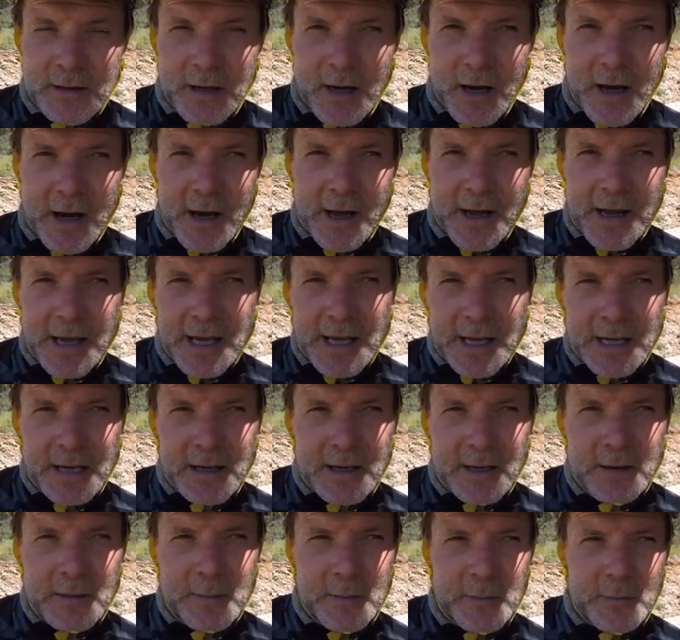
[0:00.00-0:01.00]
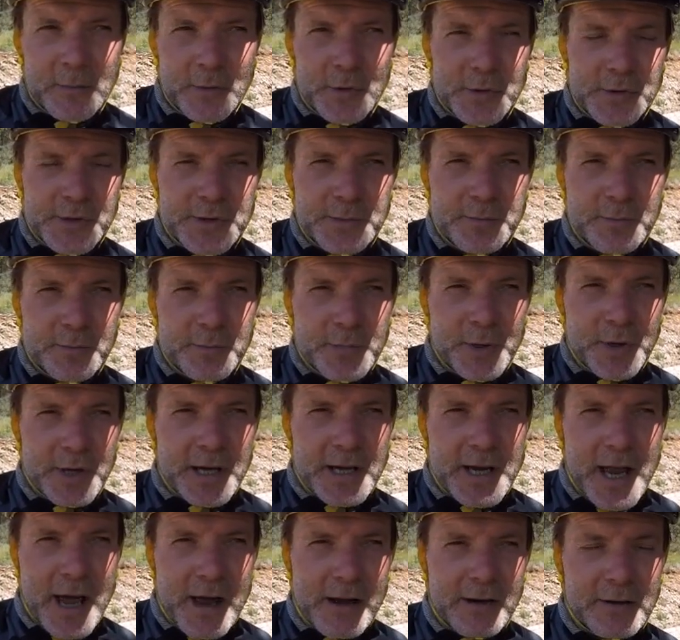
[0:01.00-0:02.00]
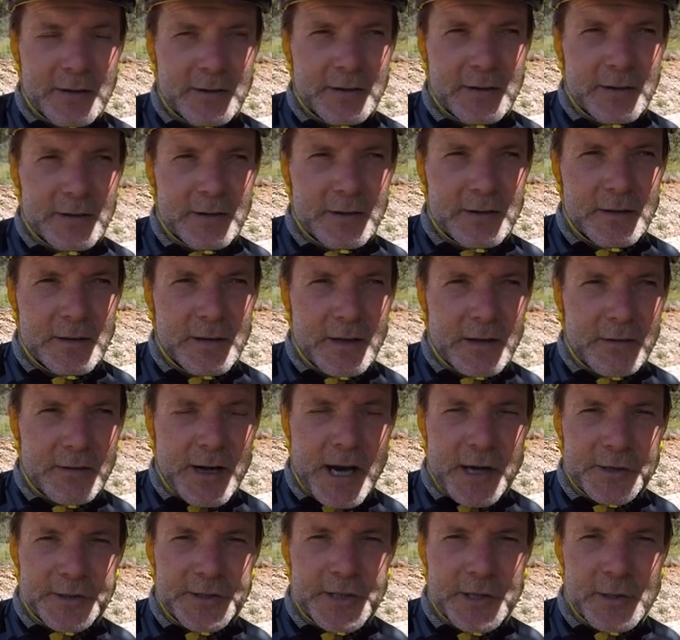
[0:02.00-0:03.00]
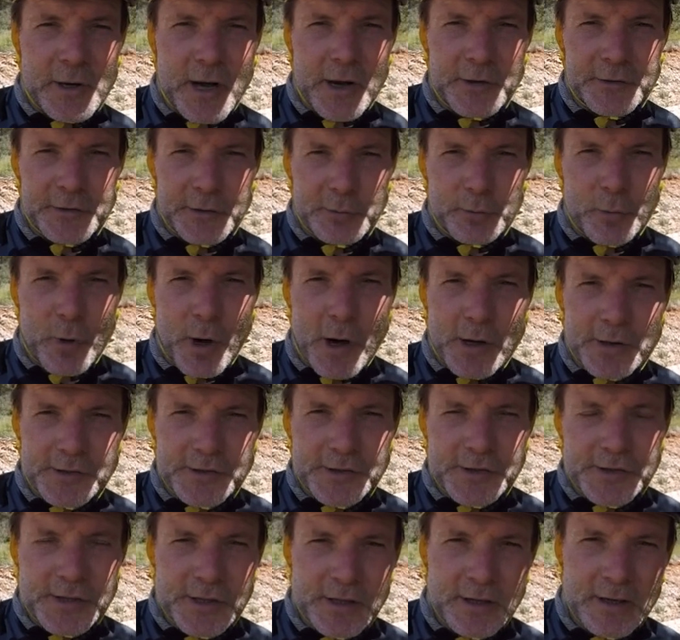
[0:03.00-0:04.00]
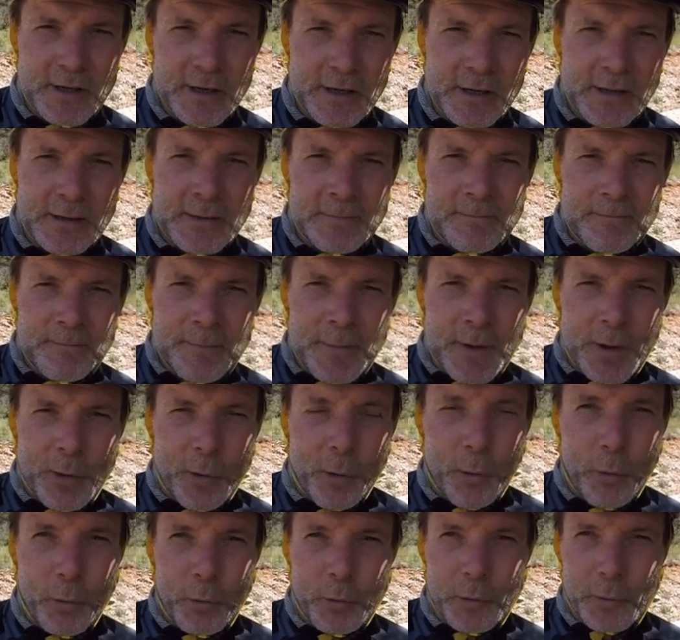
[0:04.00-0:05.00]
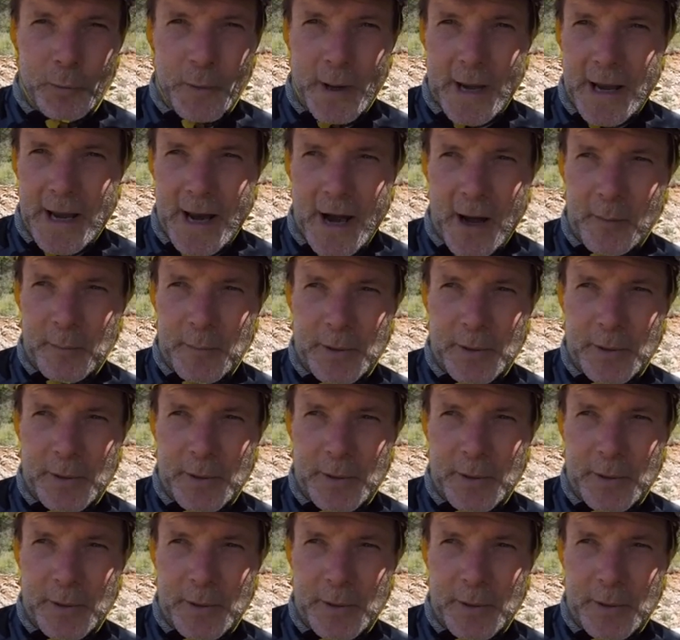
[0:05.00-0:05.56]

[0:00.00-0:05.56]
I was putting out around 200 watts all the way up